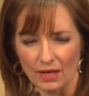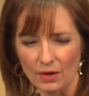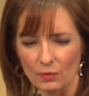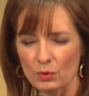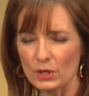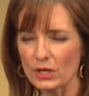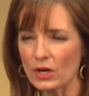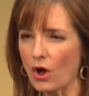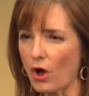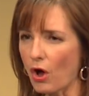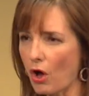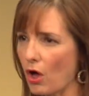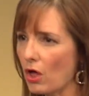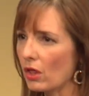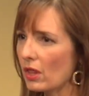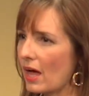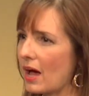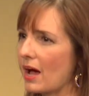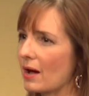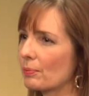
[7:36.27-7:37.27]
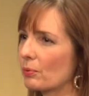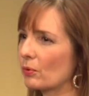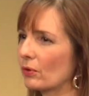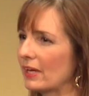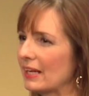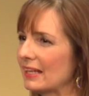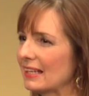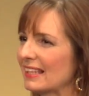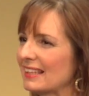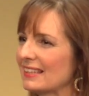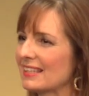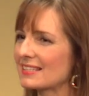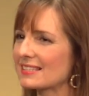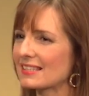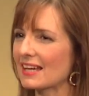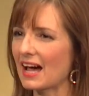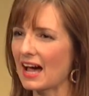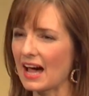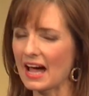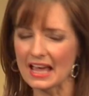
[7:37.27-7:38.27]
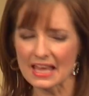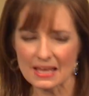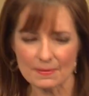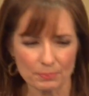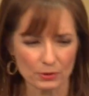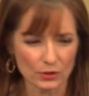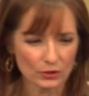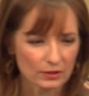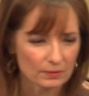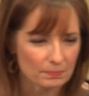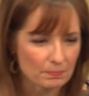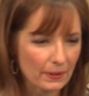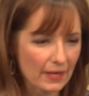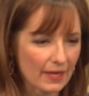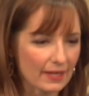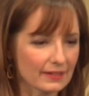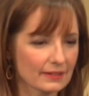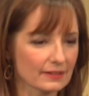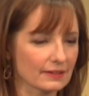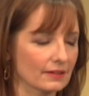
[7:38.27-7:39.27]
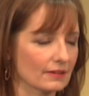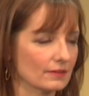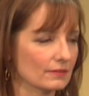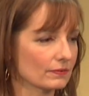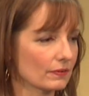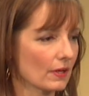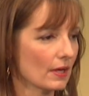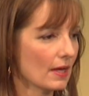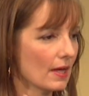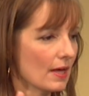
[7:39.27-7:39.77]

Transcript: We all operate in this hyper-competitive,